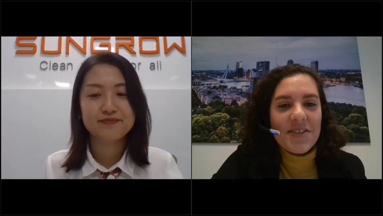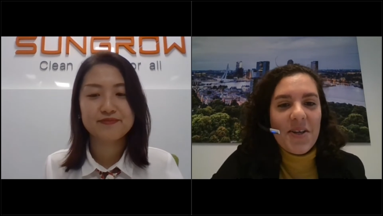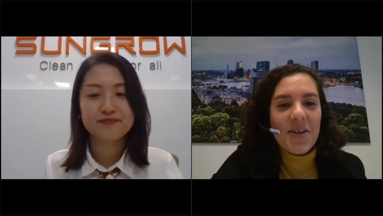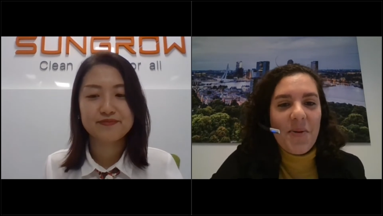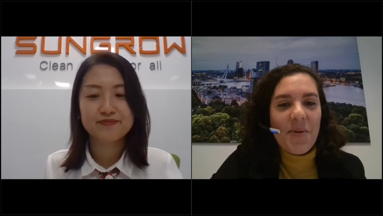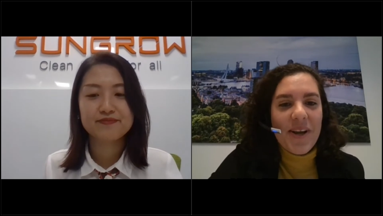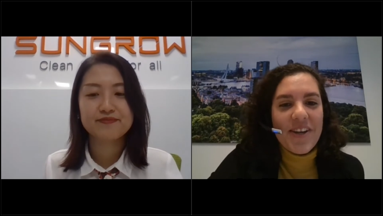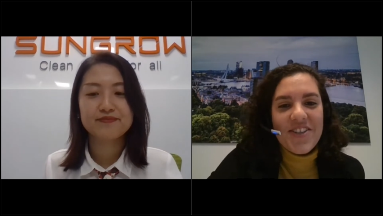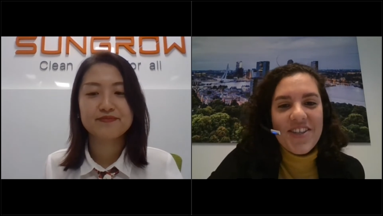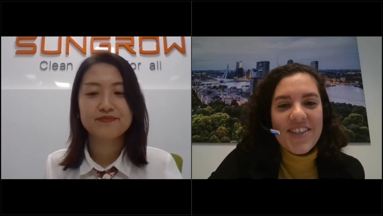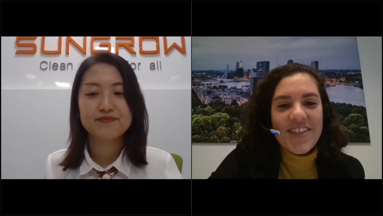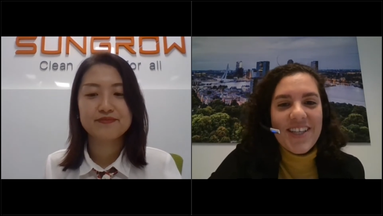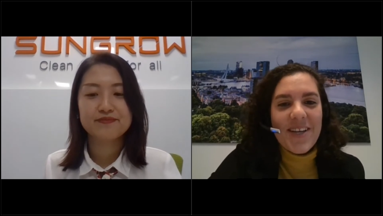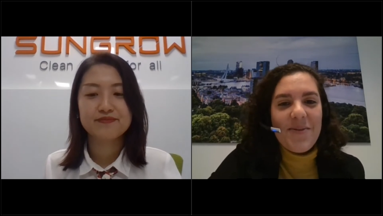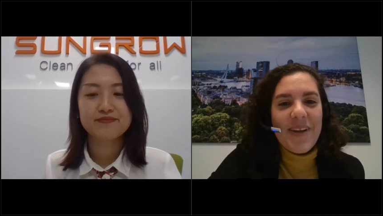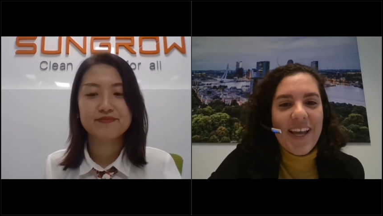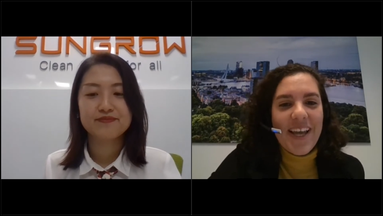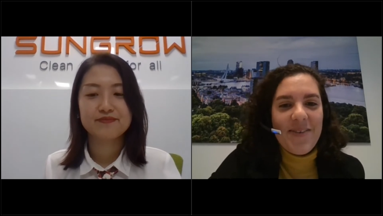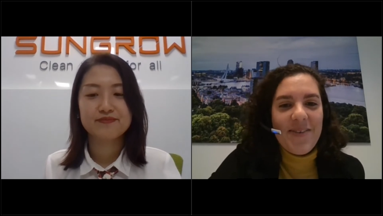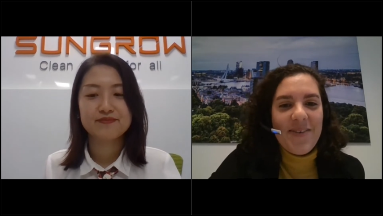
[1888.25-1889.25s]
Speaker 1: the questions
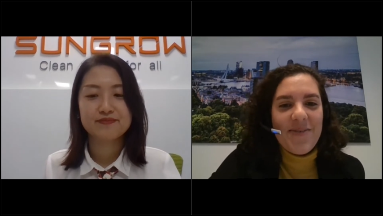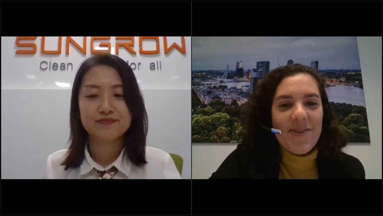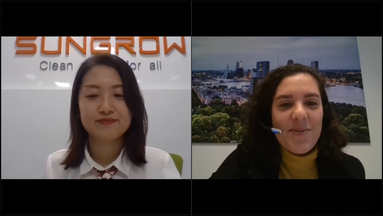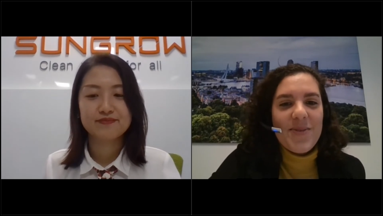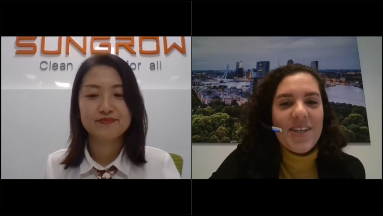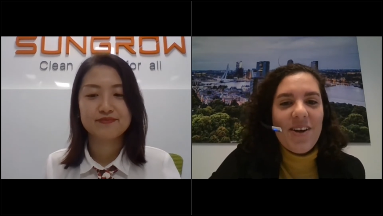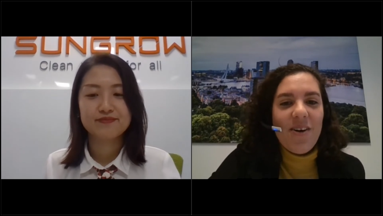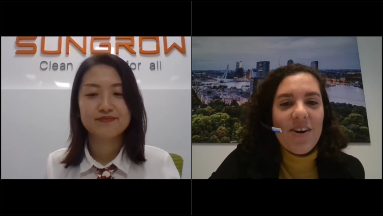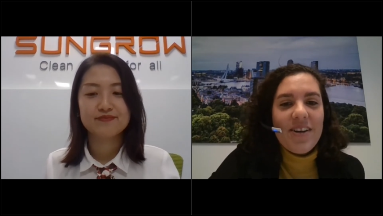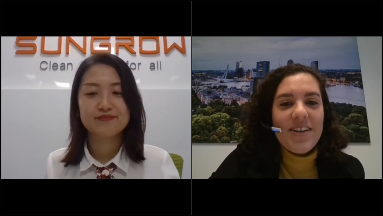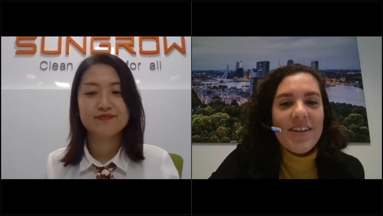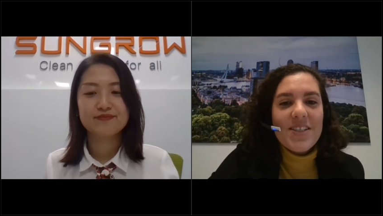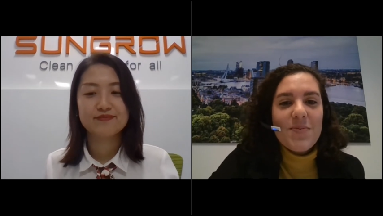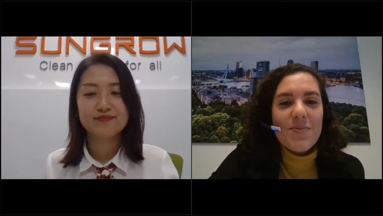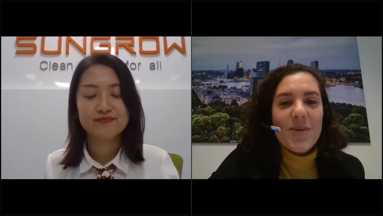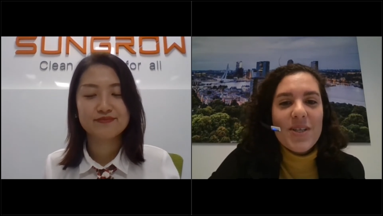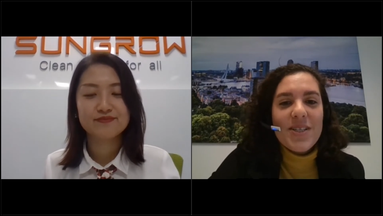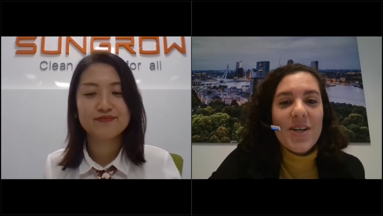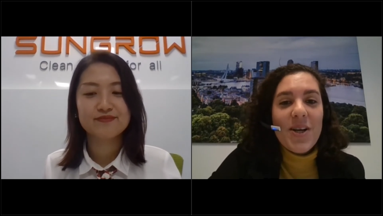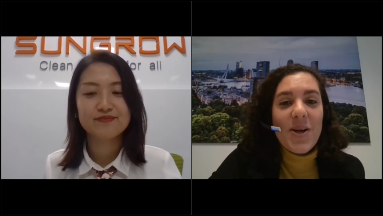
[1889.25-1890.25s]
that we had from the
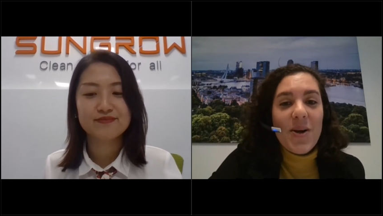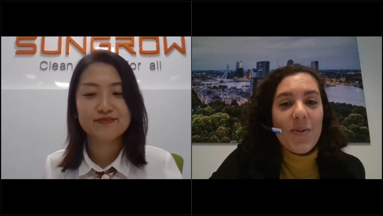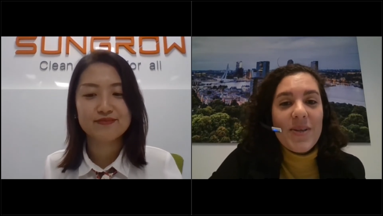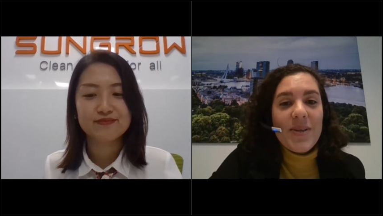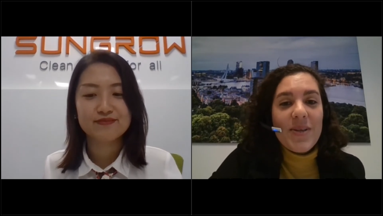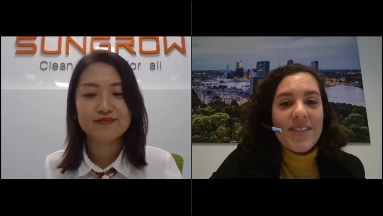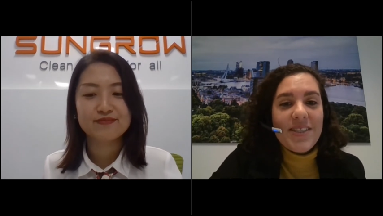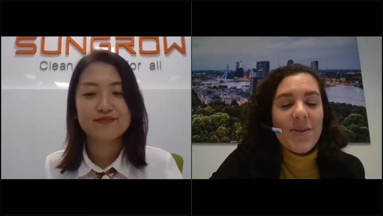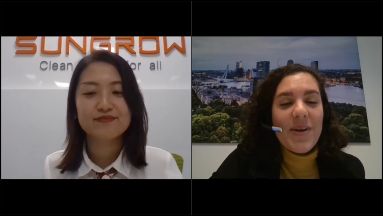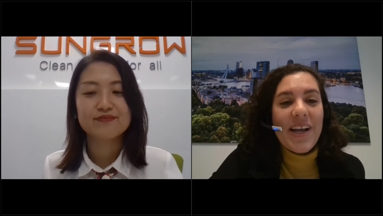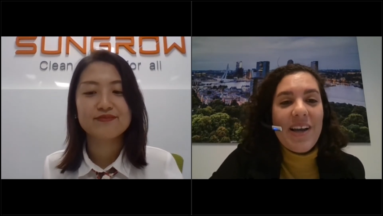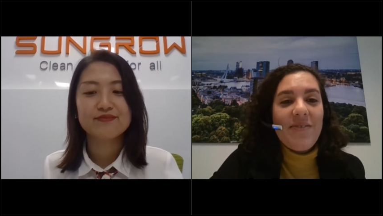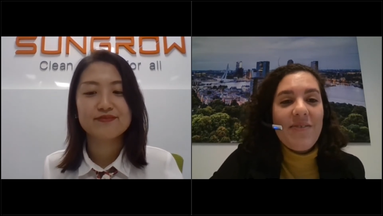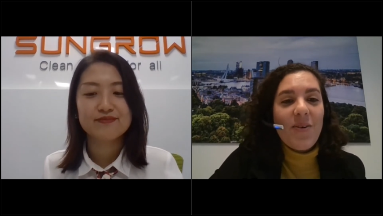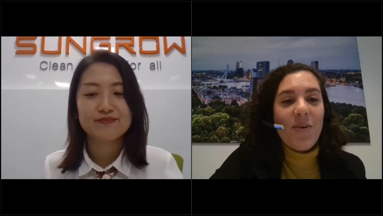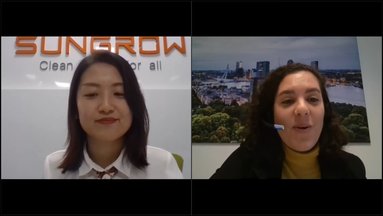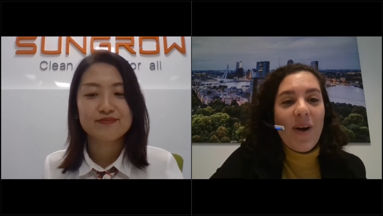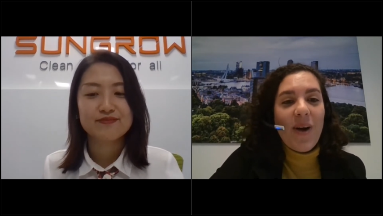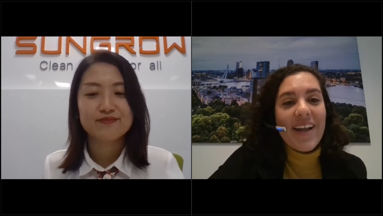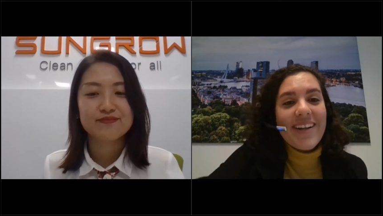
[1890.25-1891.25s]
audience, but we still
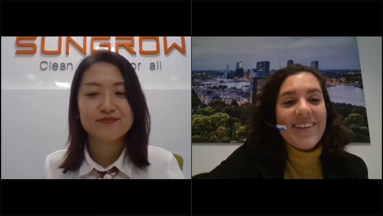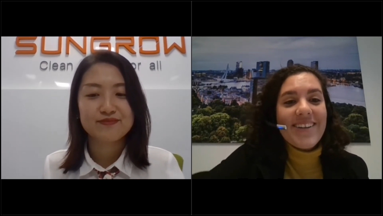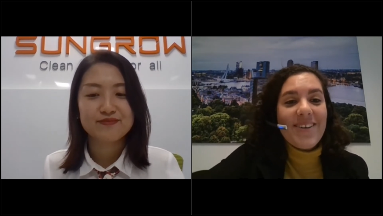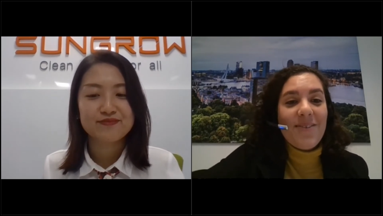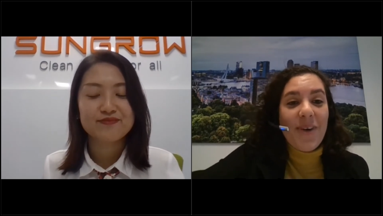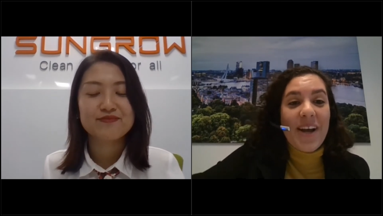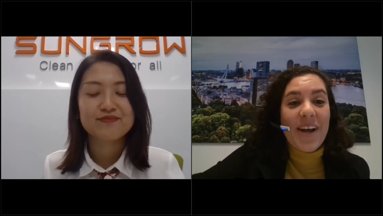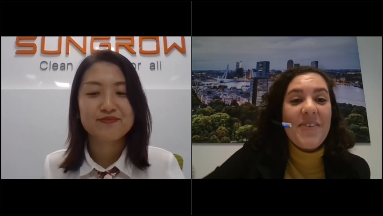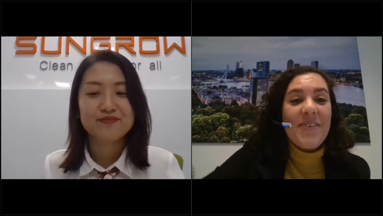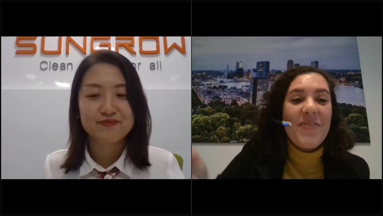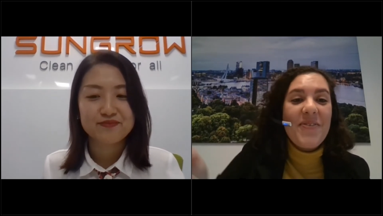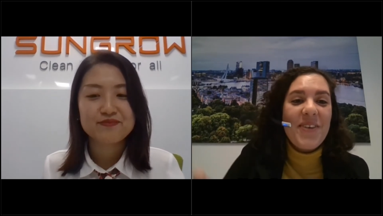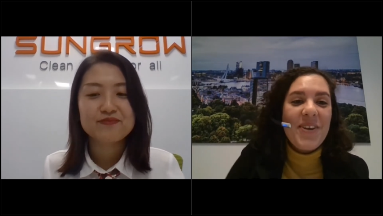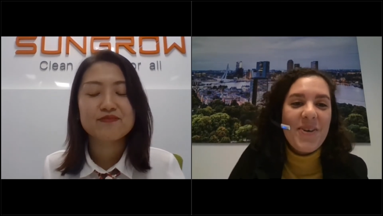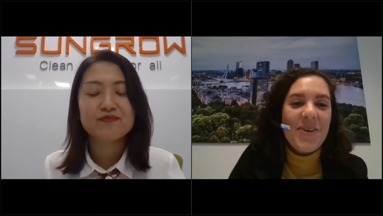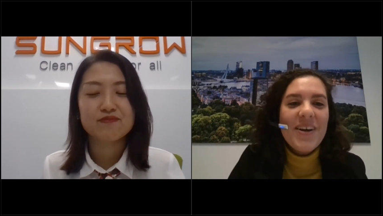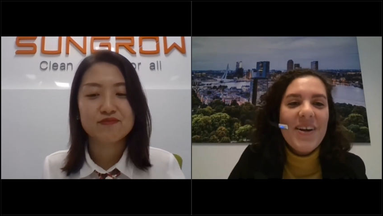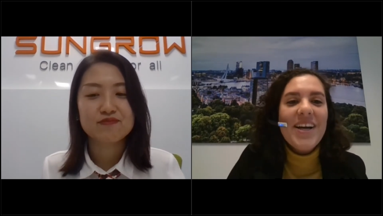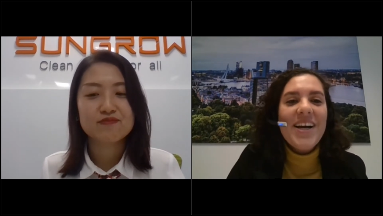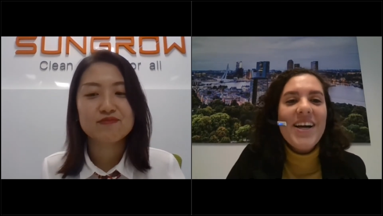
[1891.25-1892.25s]
have quite a, quite a
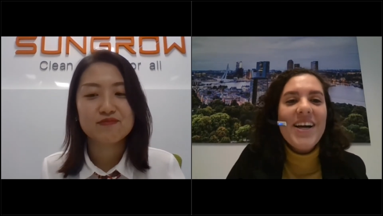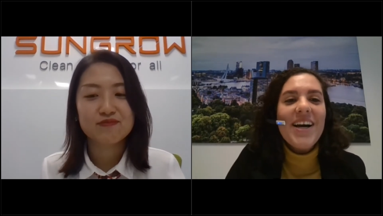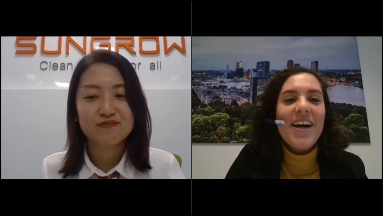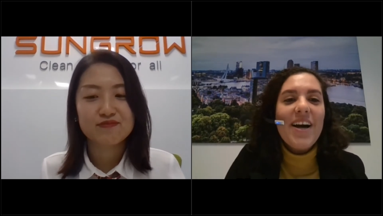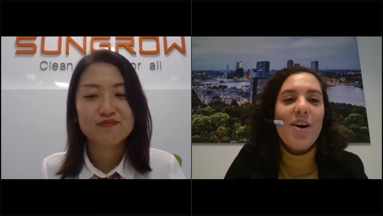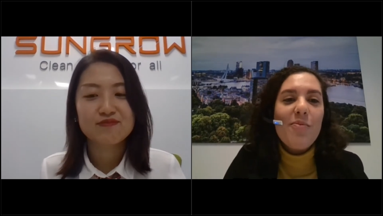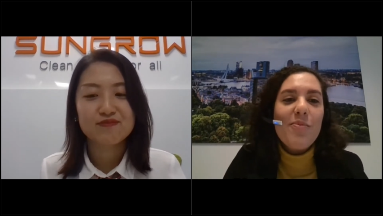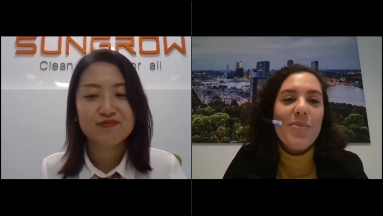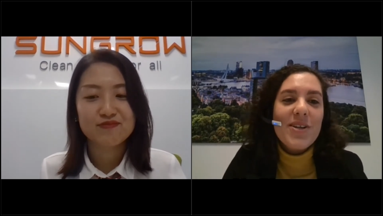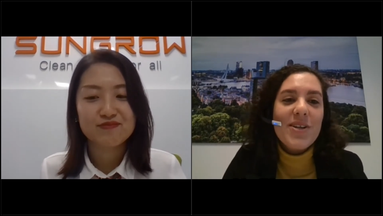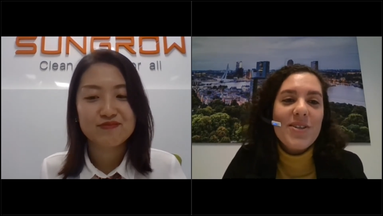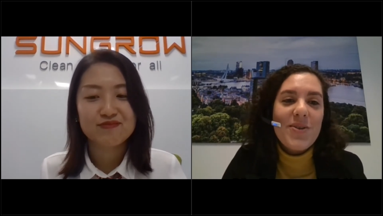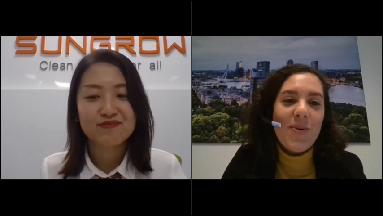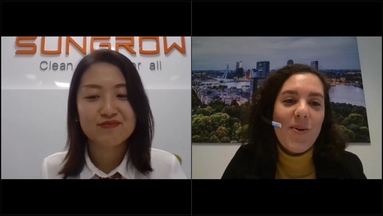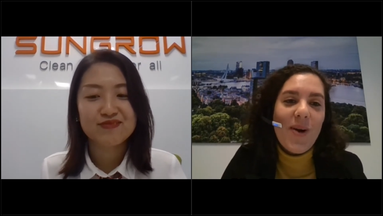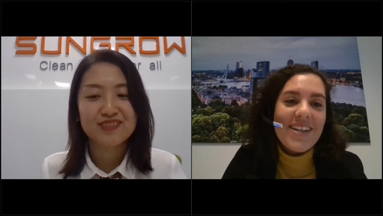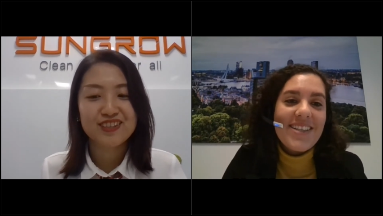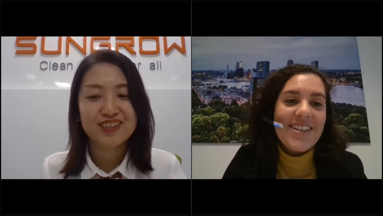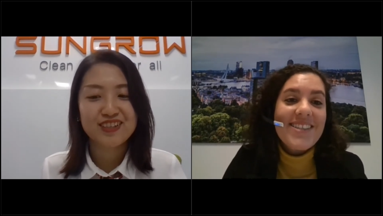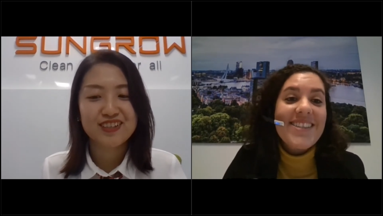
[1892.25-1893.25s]
few, uh, but
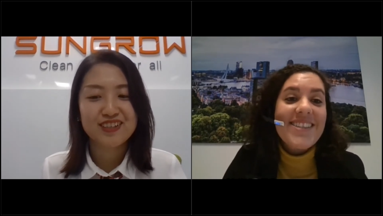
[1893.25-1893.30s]
quite